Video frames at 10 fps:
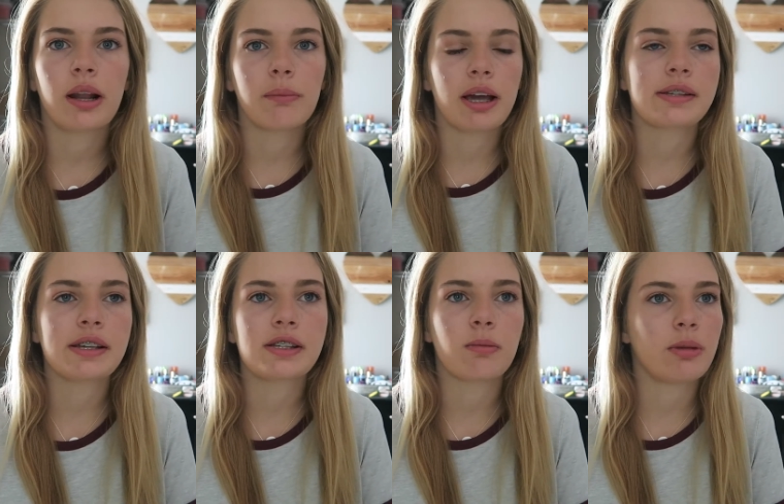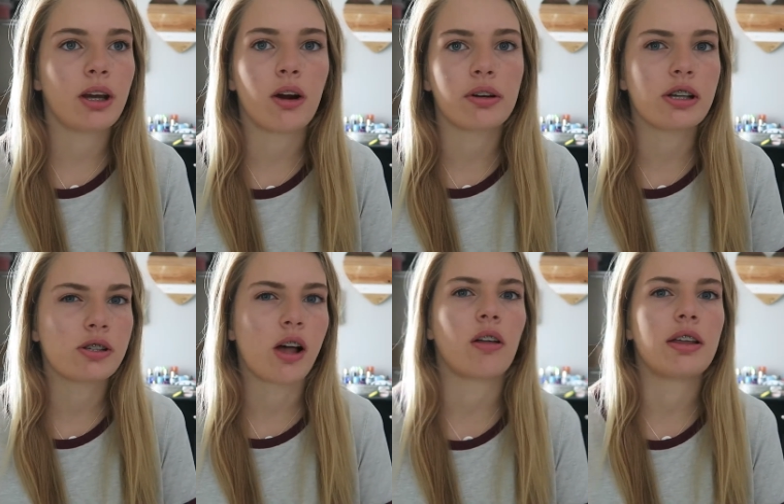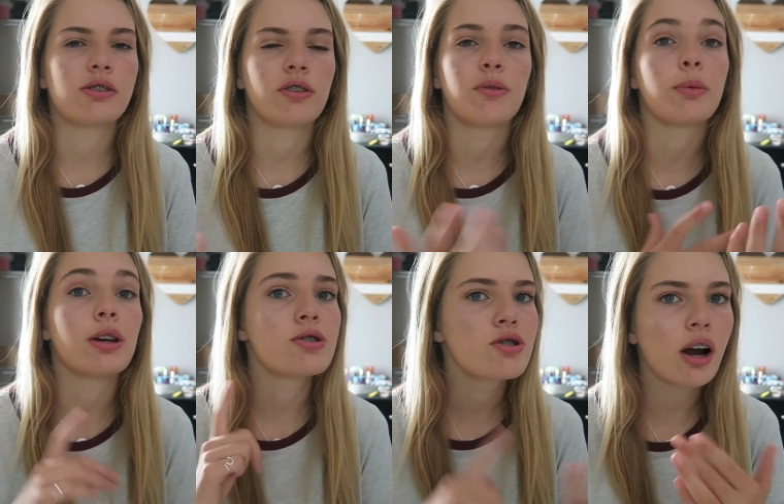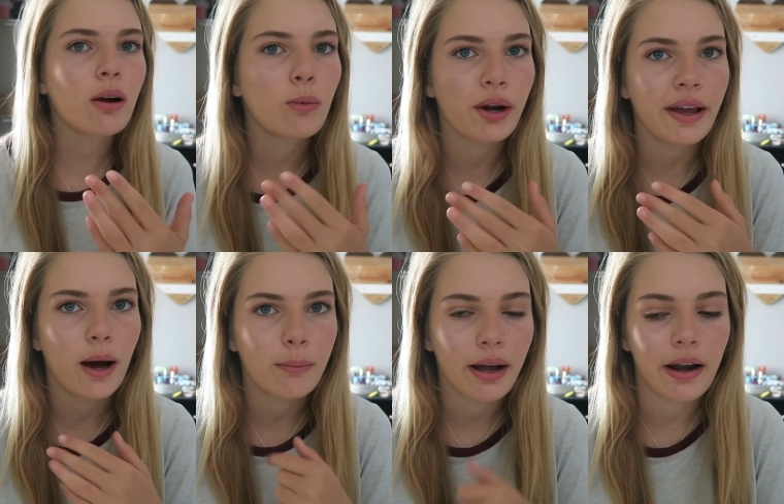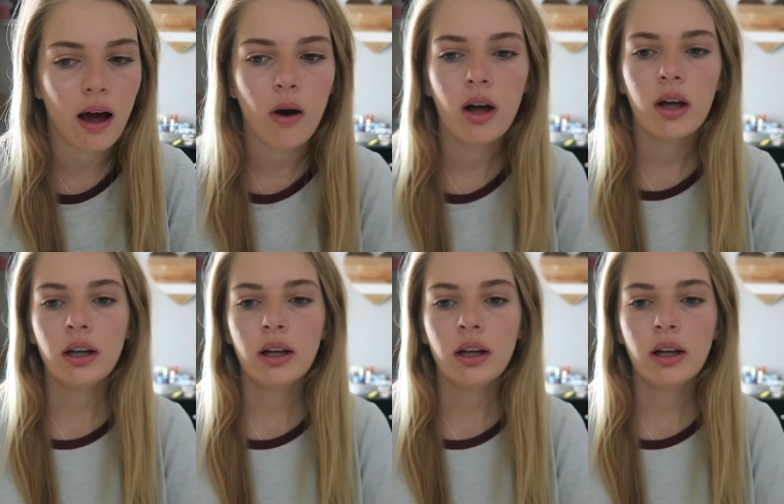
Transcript: and i'm guessing somebody already saw it so there'd be a shark warning out by now